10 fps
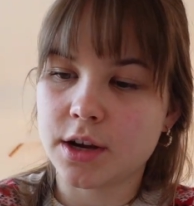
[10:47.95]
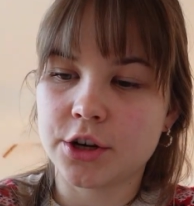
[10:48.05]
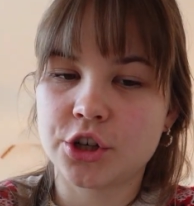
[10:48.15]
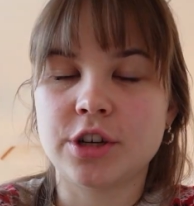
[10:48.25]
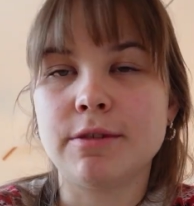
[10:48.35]

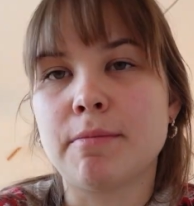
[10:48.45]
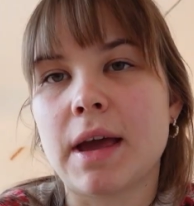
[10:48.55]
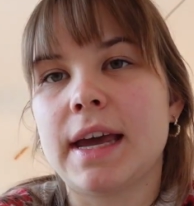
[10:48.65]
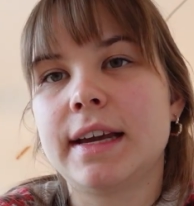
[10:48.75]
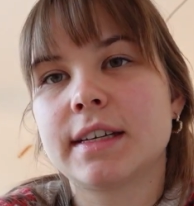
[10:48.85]
She
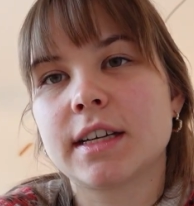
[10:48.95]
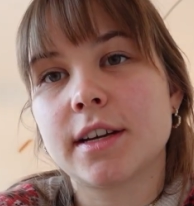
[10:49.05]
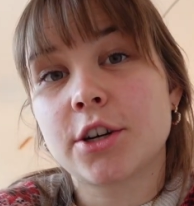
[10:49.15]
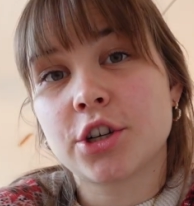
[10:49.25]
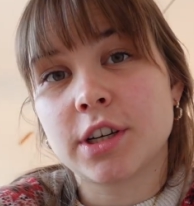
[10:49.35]
made
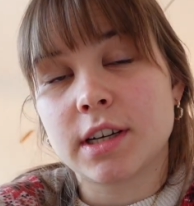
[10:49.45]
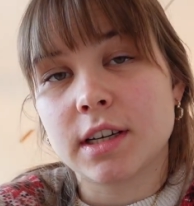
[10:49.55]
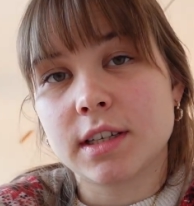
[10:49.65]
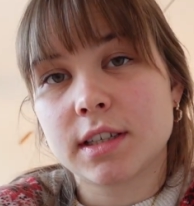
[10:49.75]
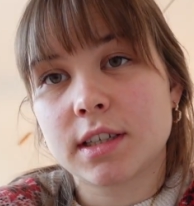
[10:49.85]
a shit
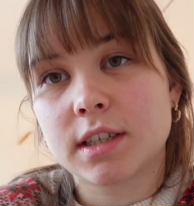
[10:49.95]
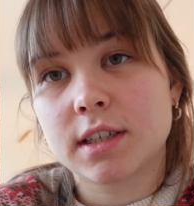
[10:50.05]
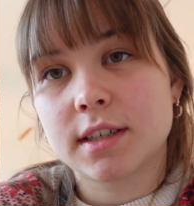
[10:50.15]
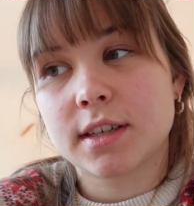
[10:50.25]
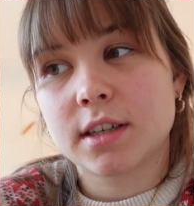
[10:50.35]

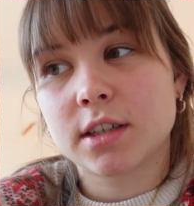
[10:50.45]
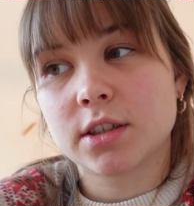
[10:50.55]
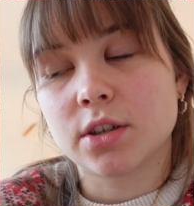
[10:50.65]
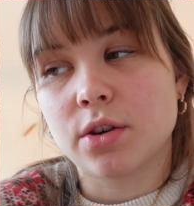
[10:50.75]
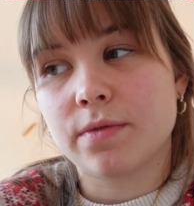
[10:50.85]
list.
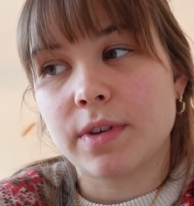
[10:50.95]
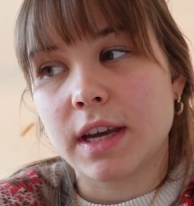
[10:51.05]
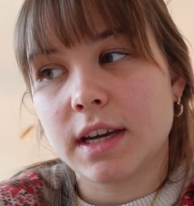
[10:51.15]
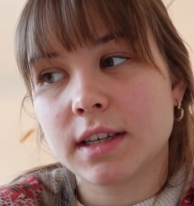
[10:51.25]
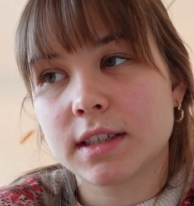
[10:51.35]
So
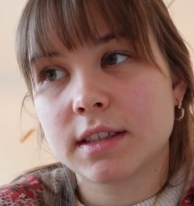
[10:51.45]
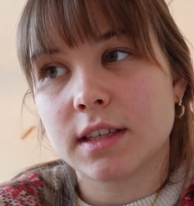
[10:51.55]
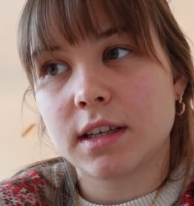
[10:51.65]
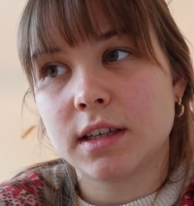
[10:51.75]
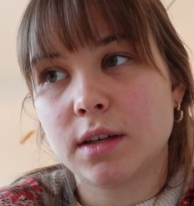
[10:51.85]
things
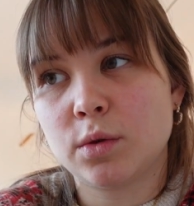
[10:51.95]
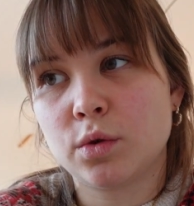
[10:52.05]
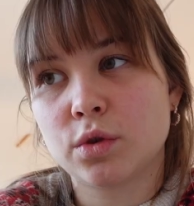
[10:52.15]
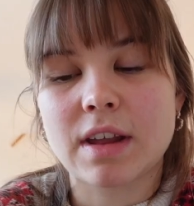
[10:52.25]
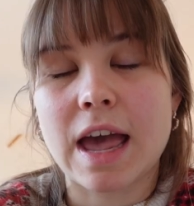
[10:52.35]
that
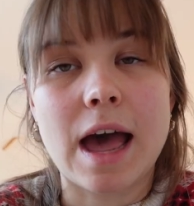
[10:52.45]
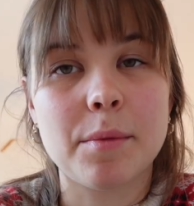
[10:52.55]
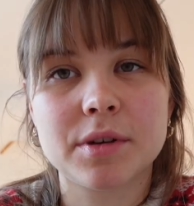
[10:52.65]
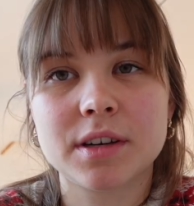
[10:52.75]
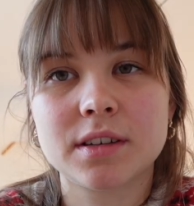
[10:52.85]
didn't
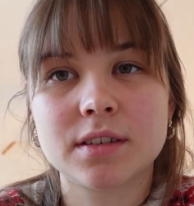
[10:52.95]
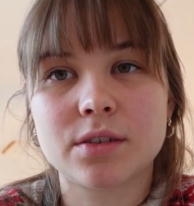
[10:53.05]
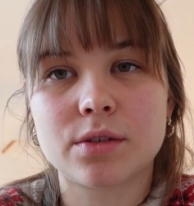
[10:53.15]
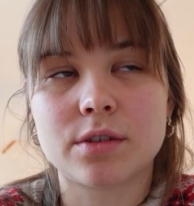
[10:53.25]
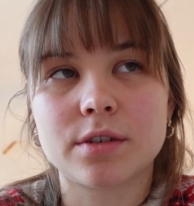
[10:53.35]
happen
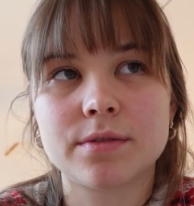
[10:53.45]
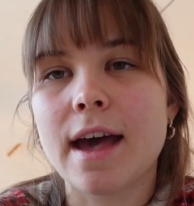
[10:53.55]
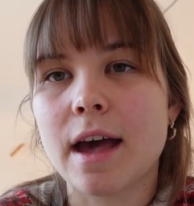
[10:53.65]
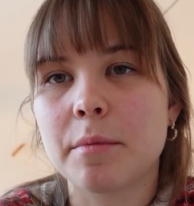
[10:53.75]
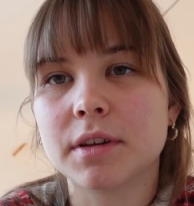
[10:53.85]
or
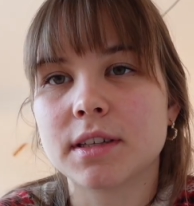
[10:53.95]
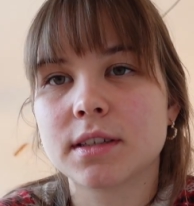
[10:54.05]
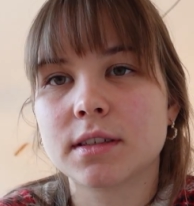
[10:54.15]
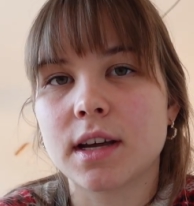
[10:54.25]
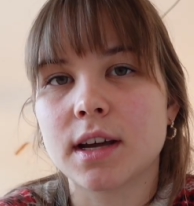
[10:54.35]

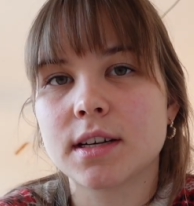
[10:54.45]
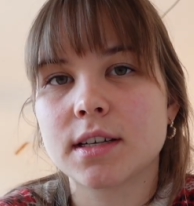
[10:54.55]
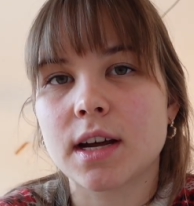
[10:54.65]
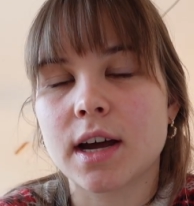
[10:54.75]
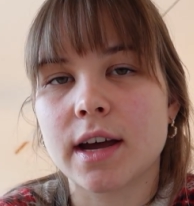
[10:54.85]
habits that
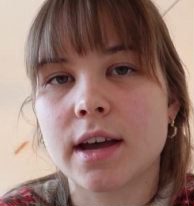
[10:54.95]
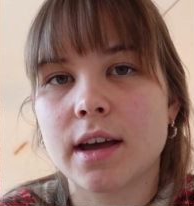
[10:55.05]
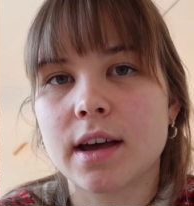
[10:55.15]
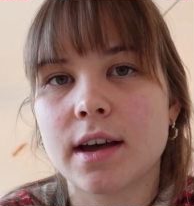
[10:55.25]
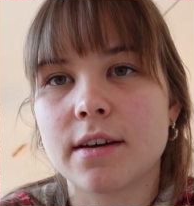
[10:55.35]
I
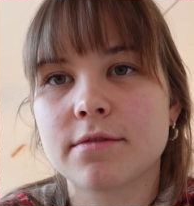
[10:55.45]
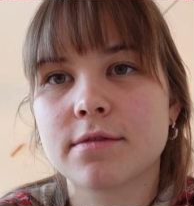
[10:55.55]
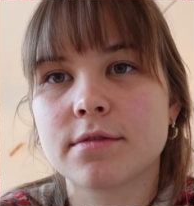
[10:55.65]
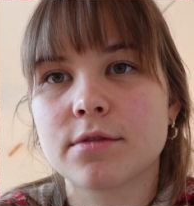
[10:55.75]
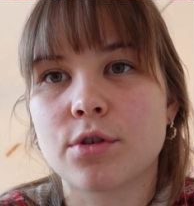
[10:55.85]

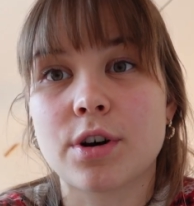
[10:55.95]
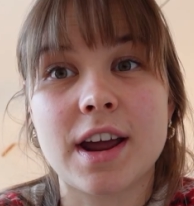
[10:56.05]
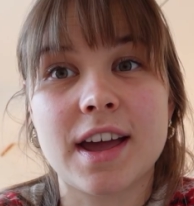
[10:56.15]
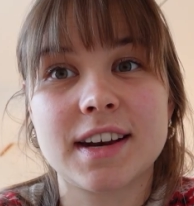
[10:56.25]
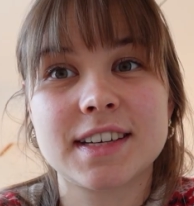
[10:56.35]
have or
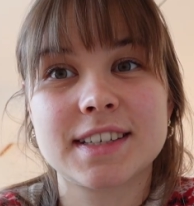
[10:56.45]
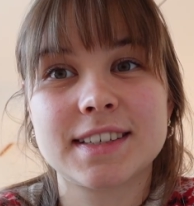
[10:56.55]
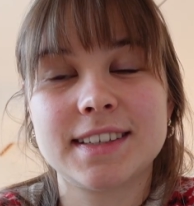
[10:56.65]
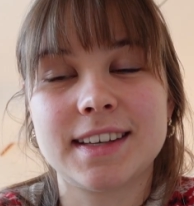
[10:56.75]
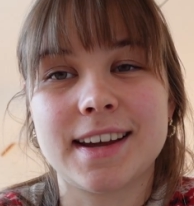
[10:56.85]
had
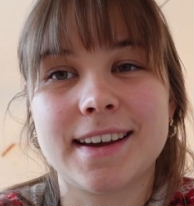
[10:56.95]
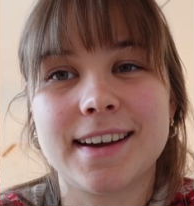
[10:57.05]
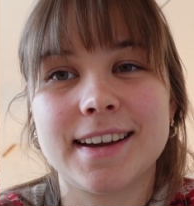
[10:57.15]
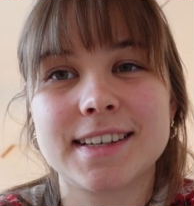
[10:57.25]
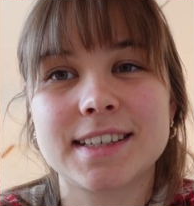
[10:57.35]

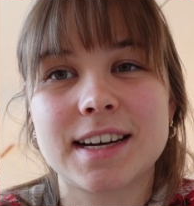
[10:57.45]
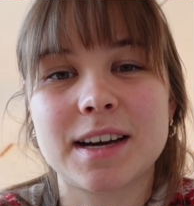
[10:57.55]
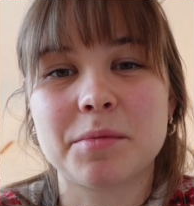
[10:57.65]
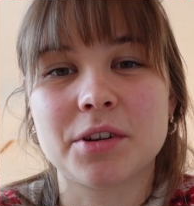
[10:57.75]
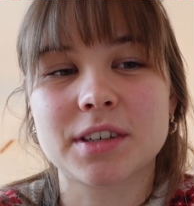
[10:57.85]
that
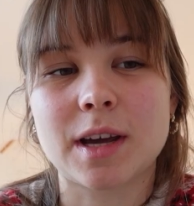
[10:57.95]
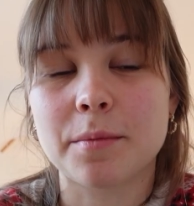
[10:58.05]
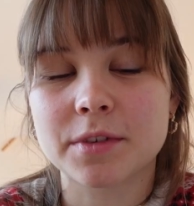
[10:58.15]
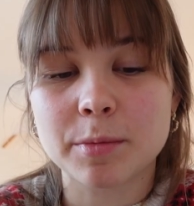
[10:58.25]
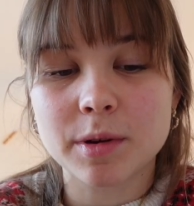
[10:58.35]
I'm not
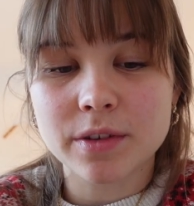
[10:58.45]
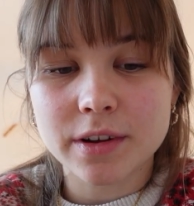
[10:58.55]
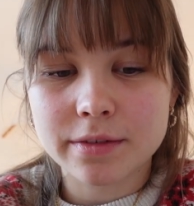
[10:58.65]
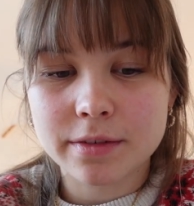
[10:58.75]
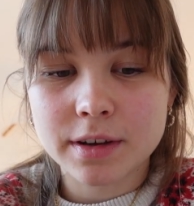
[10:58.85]
comfortable
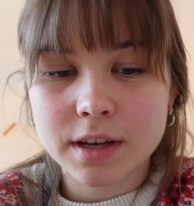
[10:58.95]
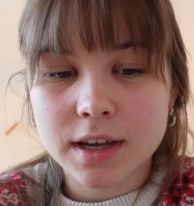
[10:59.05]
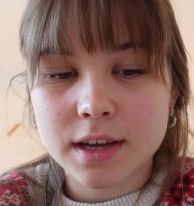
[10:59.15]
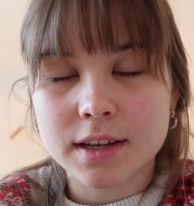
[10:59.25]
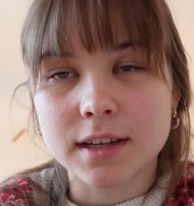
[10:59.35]
with,
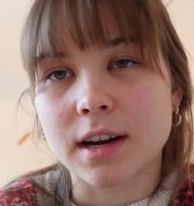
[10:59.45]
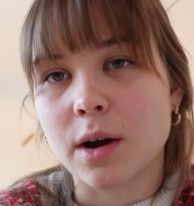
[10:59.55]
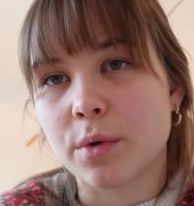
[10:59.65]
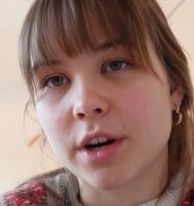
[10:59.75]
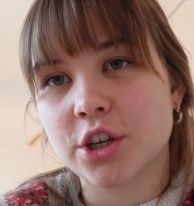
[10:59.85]
that I
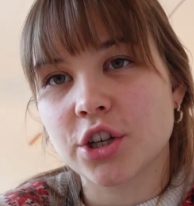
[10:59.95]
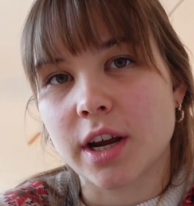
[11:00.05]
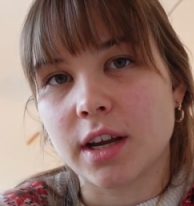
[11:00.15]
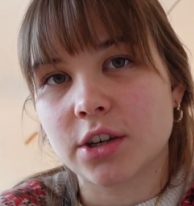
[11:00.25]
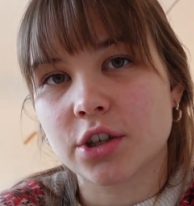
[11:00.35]
want to
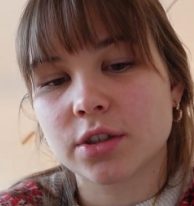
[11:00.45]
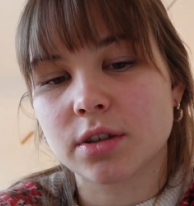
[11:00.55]
change.